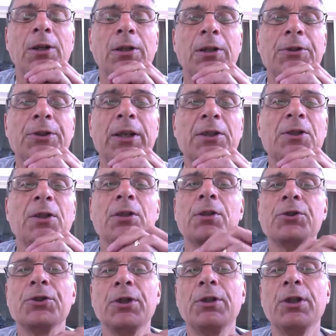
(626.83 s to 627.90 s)
It's actually a
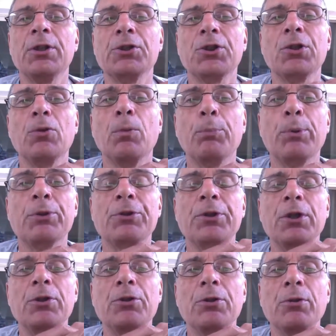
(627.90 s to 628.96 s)
statistical
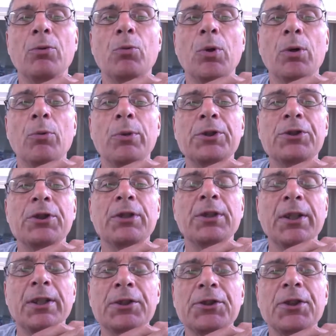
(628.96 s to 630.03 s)
procedure where we
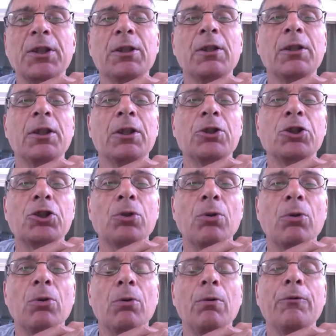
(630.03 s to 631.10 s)
statistically
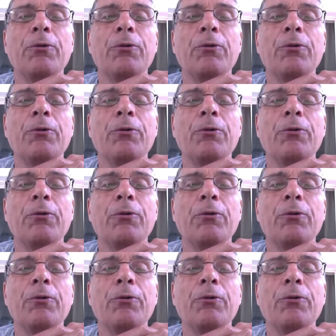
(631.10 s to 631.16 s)
control